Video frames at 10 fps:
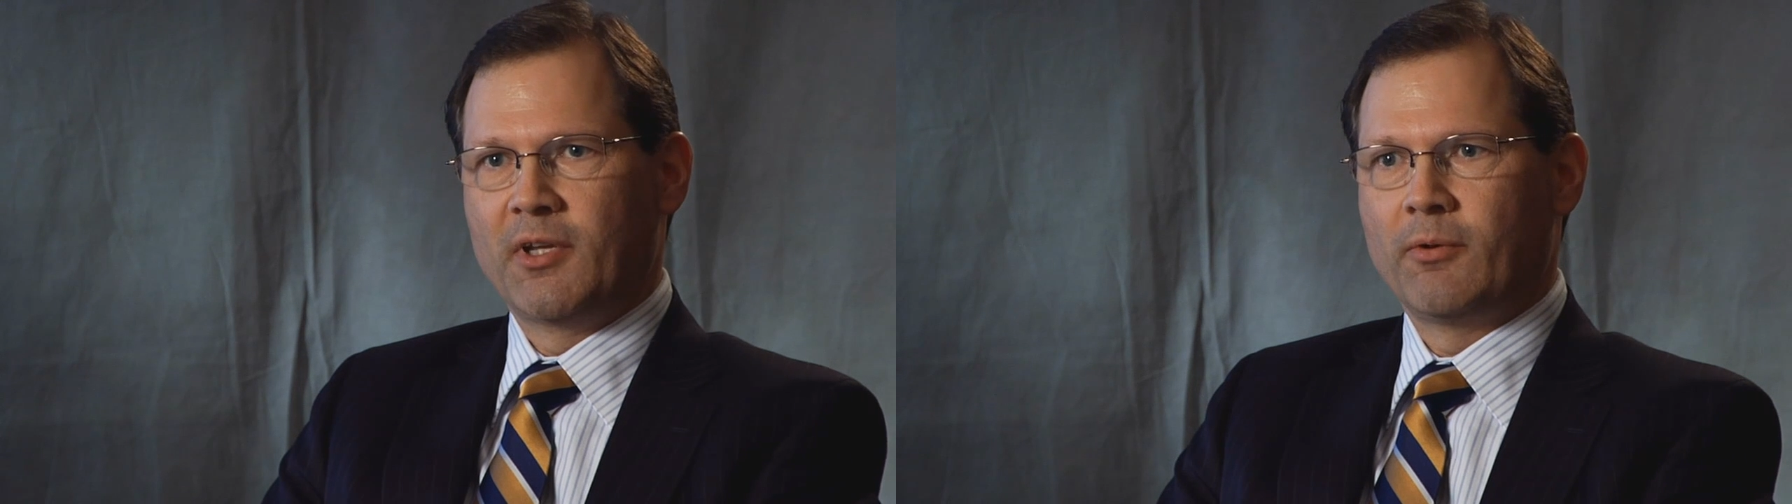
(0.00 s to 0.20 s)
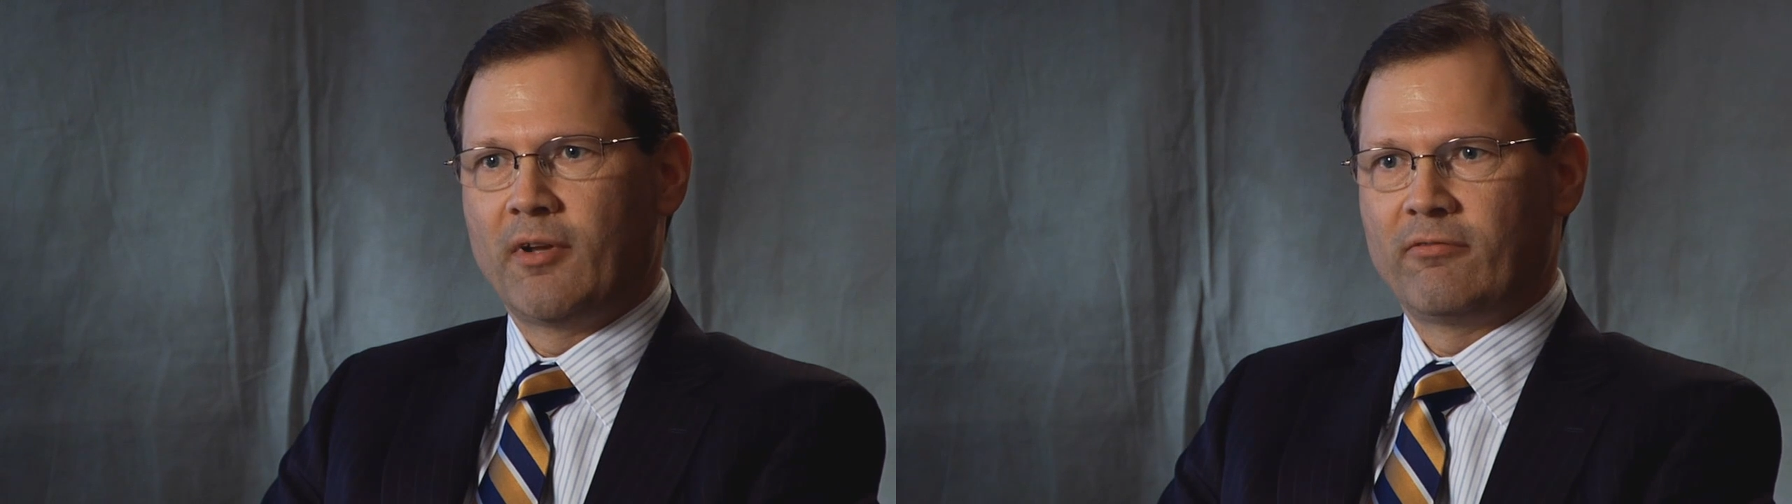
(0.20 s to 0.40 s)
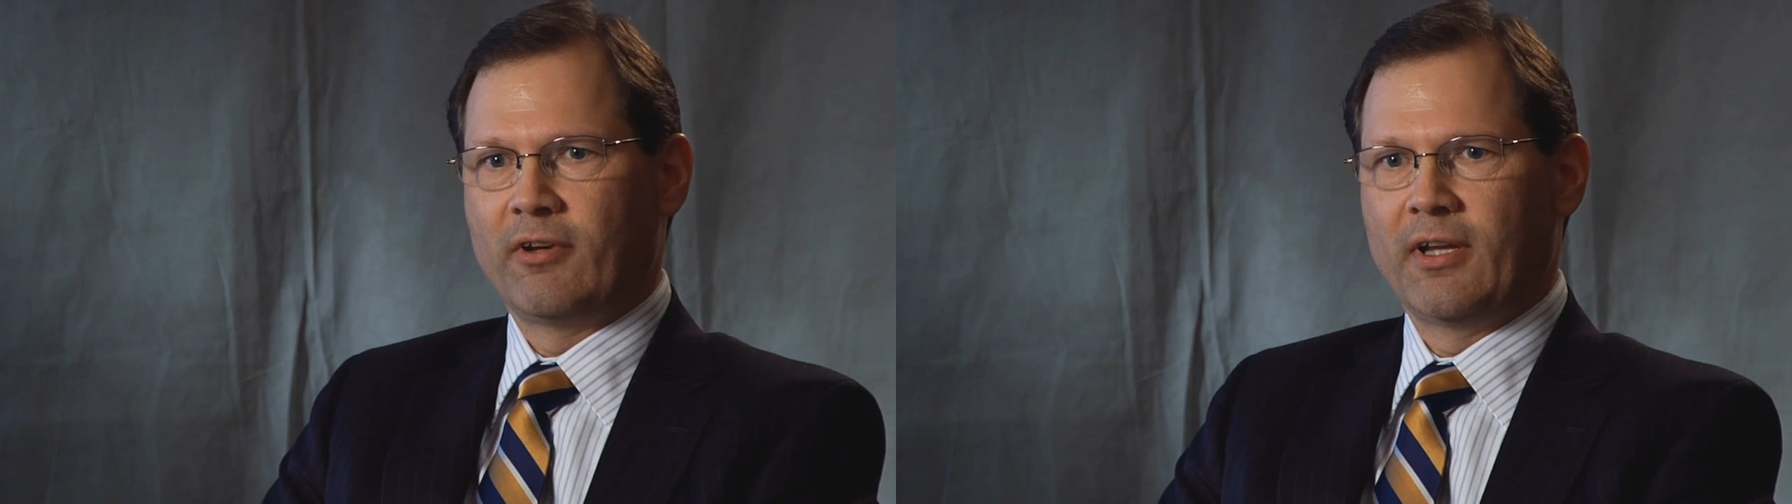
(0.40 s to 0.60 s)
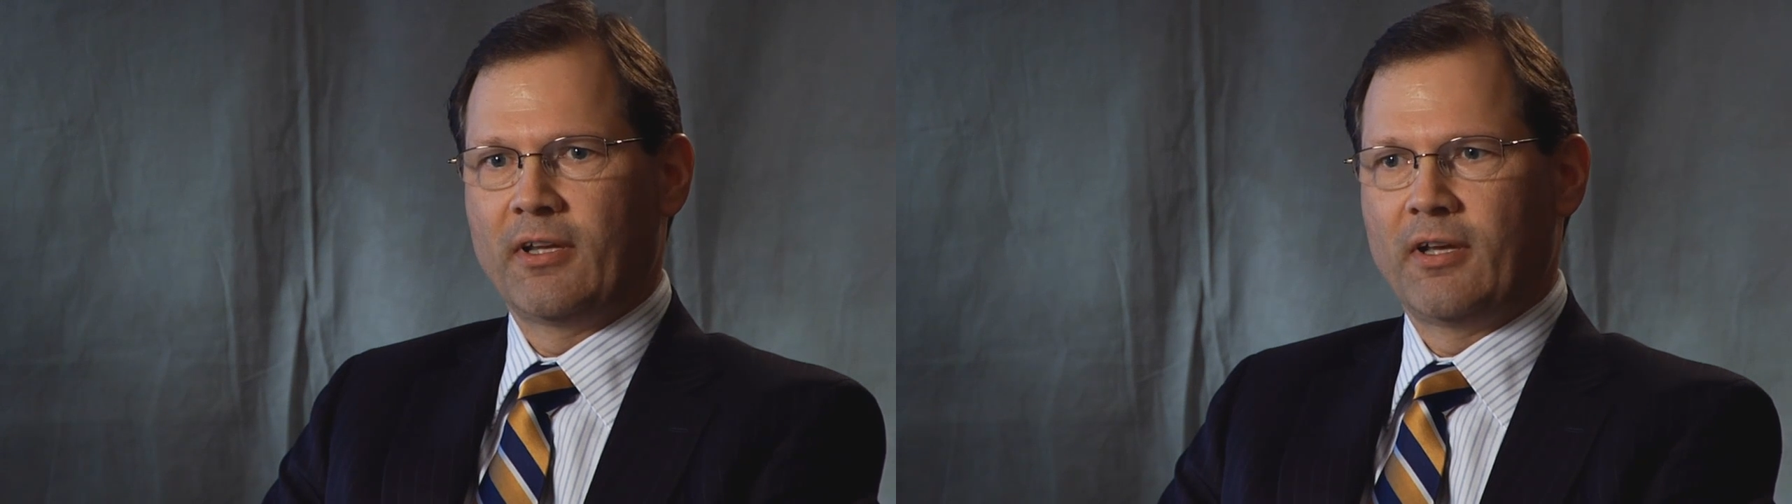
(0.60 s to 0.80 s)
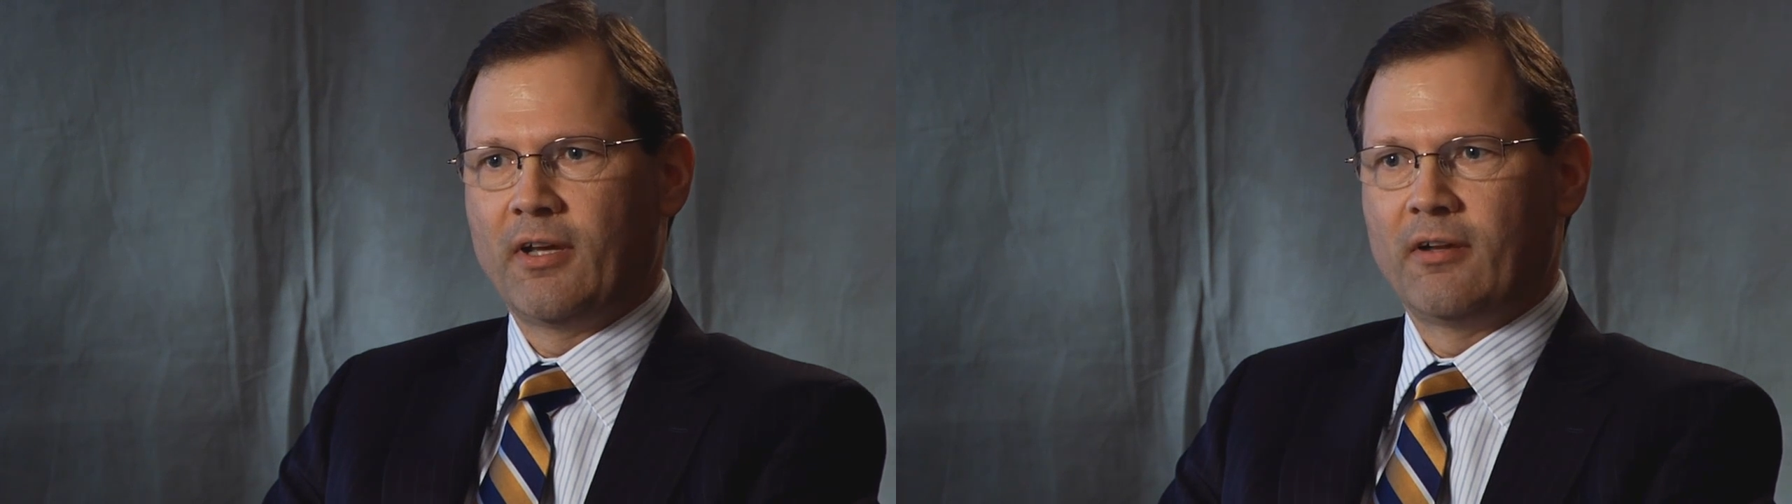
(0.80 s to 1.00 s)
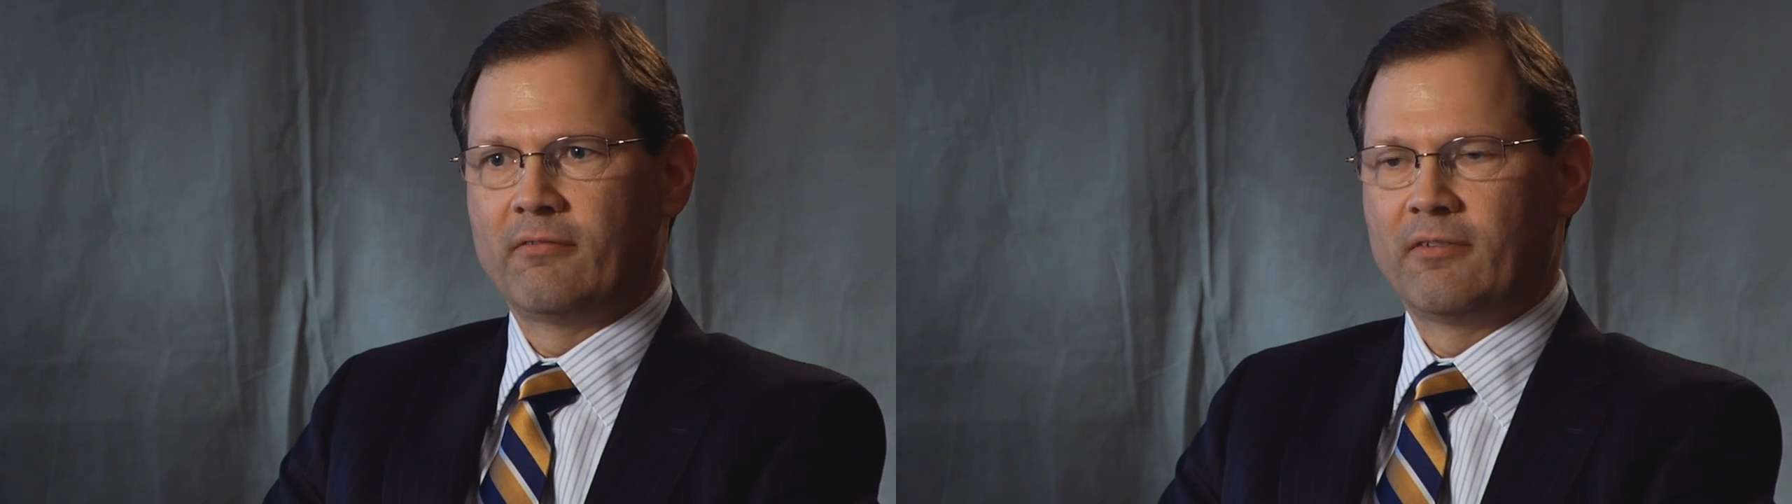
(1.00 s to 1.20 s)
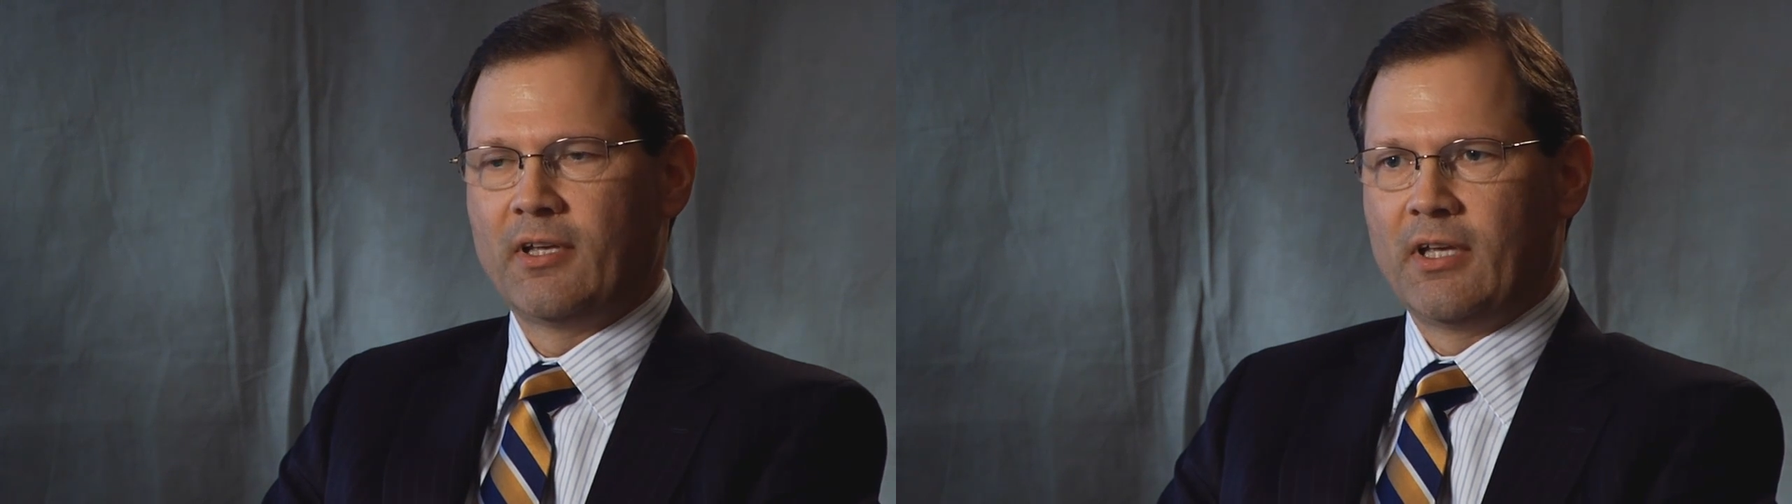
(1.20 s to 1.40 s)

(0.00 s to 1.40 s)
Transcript: quite frank, of